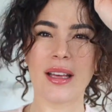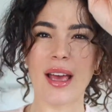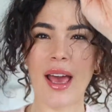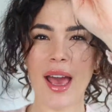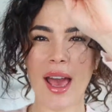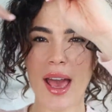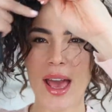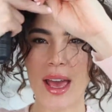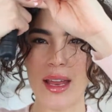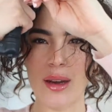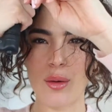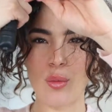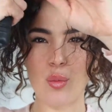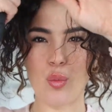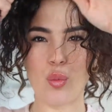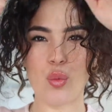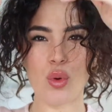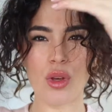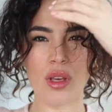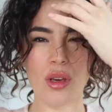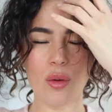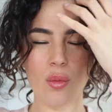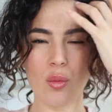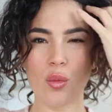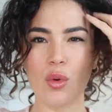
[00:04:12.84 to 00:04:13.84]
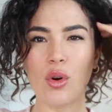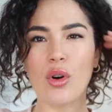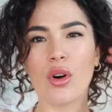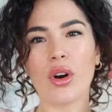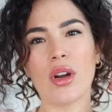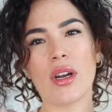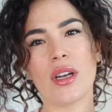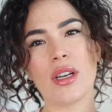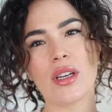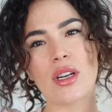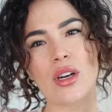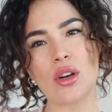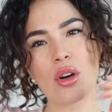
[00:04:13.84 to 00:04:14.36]
And we
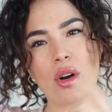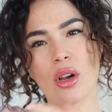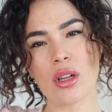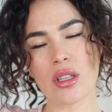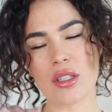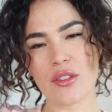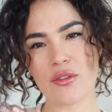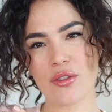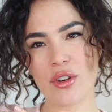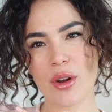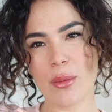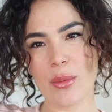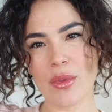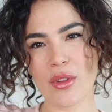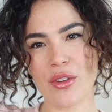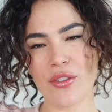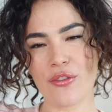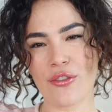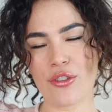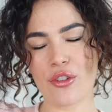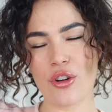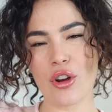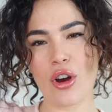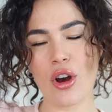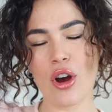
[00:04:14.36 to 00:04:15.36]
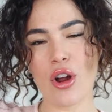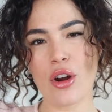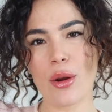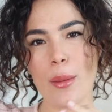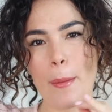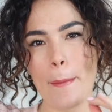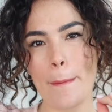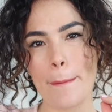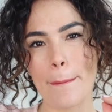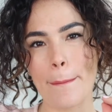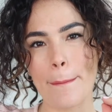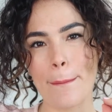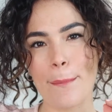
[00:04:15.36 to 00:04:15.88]
want the curls from the front
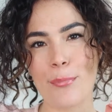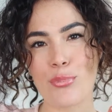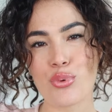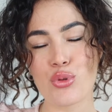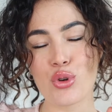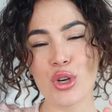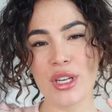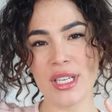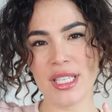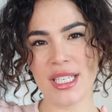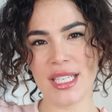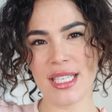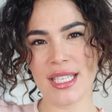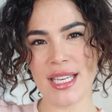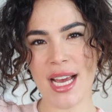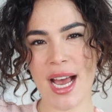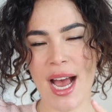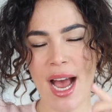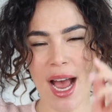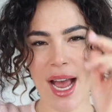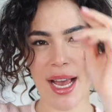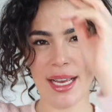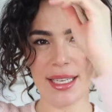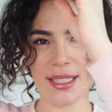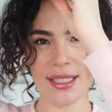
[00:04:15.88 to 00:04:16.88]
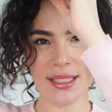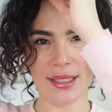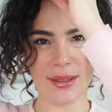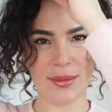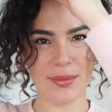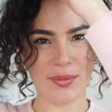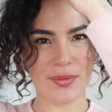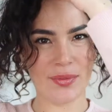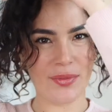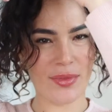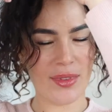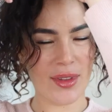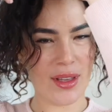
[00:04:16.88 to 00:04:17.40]
pretty tight,
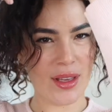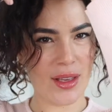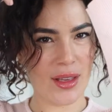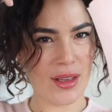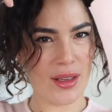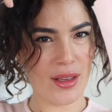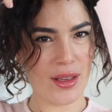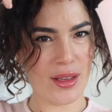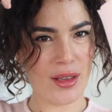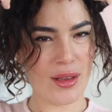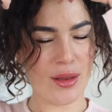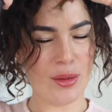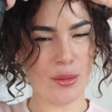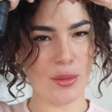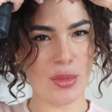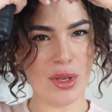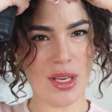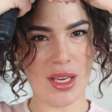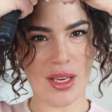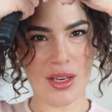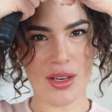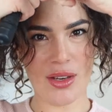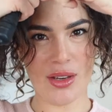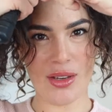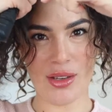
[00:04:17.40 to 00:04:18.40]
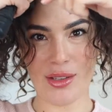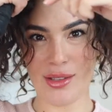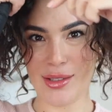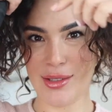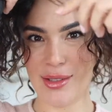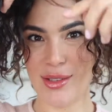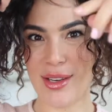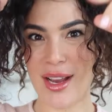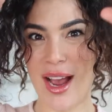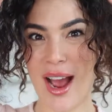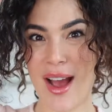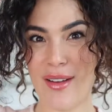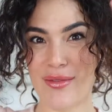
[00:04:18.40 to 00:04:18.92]
because
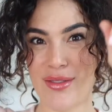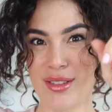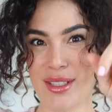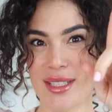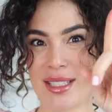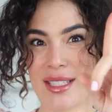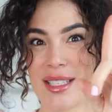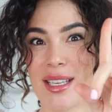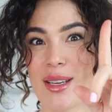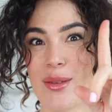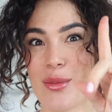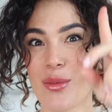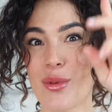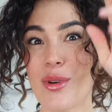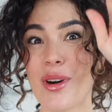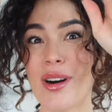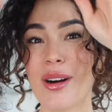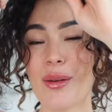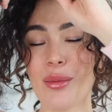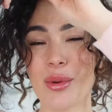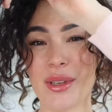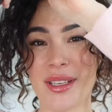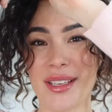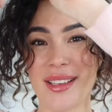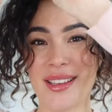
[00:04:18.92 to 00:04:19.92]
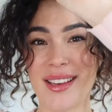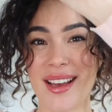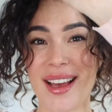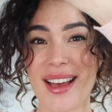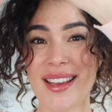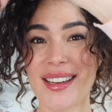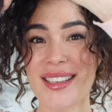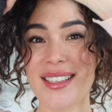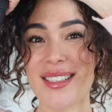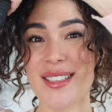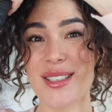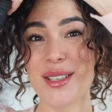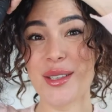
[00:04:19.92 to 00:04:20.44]
you have to see what we're
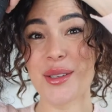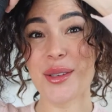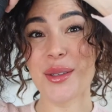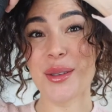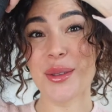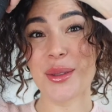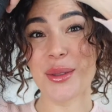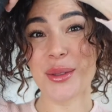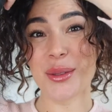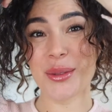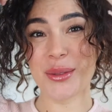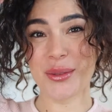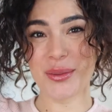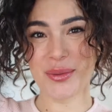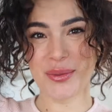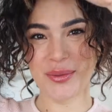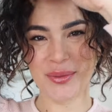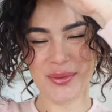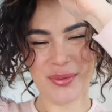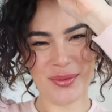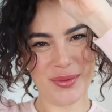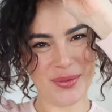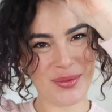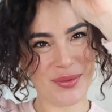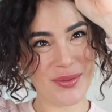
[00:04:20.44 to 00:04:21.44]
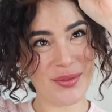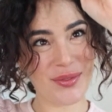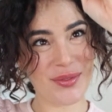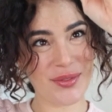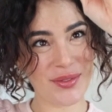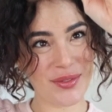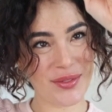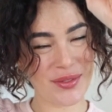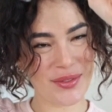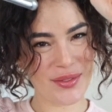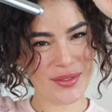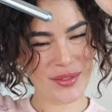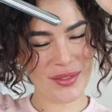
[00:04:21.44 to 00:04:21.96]
gonna do.
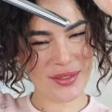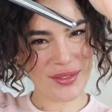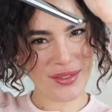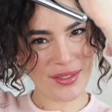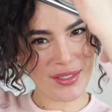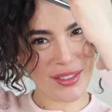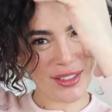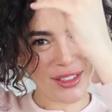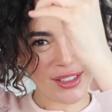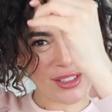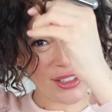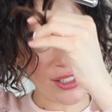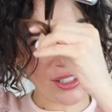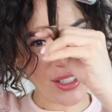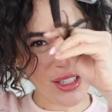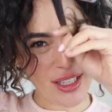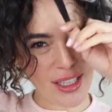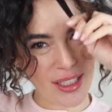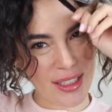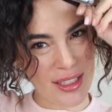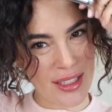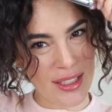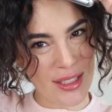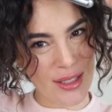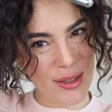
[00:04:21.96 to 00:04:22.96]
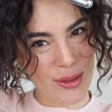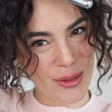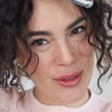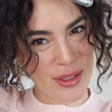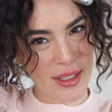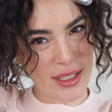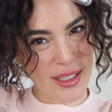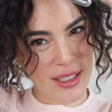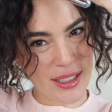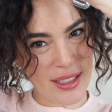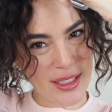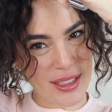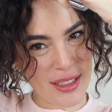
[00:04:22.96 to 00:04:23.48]
So let's do
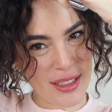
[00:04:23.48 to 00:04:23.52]
this.